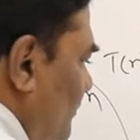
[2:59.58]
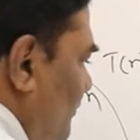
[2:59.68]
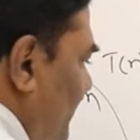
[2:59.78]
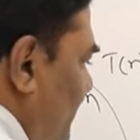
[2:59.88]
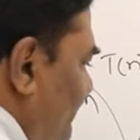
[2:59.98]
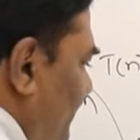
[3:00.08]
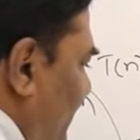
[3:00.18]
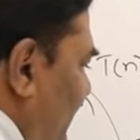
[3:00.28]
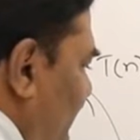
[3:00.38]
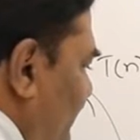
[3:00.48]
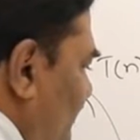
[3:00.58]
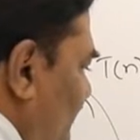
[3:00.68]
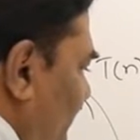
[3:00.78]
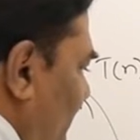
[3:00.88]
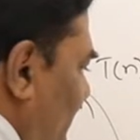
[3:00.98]
1 by
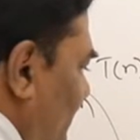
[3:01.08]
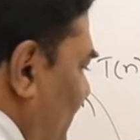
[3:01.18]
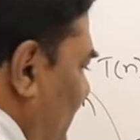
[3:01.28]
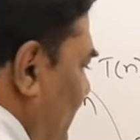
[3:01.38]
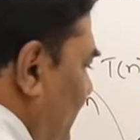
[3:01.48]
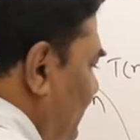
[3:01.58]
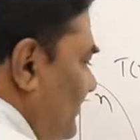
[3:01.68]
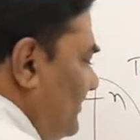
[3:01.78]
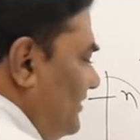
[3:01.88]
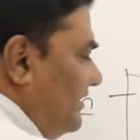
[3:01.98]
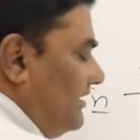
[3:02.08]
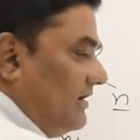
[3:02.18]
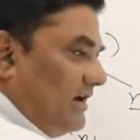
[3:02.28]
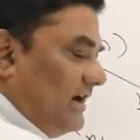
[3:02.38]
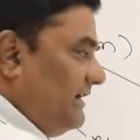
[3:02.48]
2 power I.
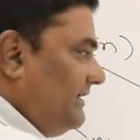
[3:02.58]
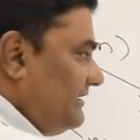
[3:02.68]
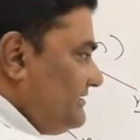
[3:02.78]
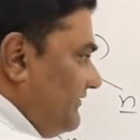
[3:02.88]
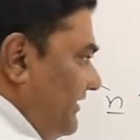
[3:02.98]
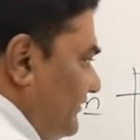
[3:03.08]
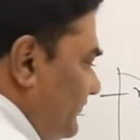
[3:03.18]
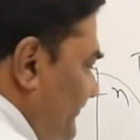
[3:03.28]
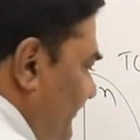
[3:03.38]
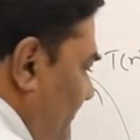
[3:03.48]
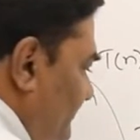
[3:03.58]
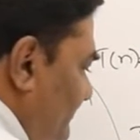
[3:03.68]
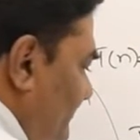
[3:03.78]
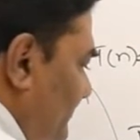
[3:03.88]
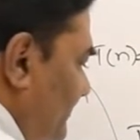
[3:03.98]
I takes the values
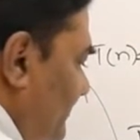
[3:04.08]
from